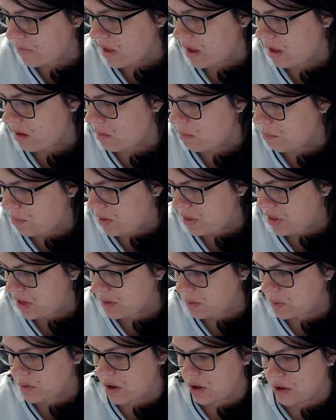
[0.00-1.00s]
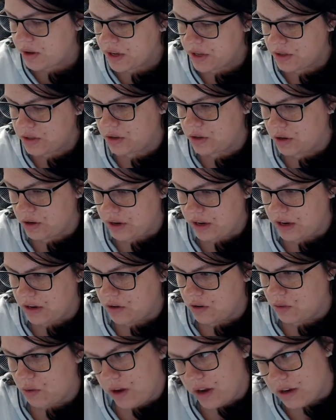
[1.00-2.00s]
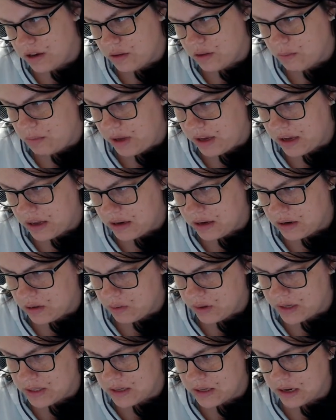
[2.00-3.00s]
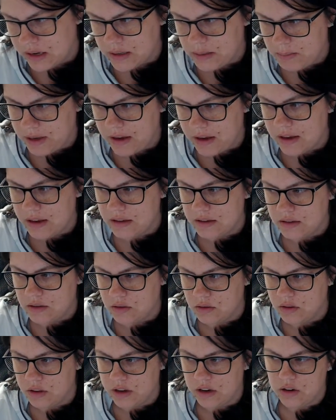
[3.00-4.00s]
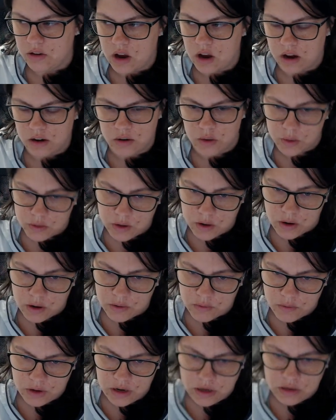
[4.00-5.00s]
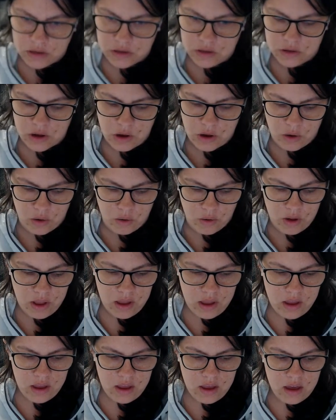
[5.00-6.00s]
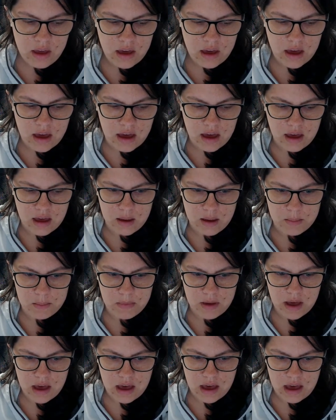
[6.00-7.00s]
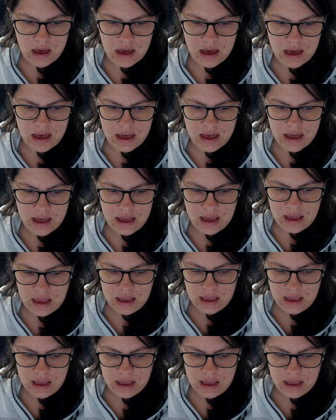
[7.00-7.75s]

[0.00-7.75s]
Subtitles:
but this was all concerning, and going into the weekend, it always sucks because you're like, your doctors are out of reach. So I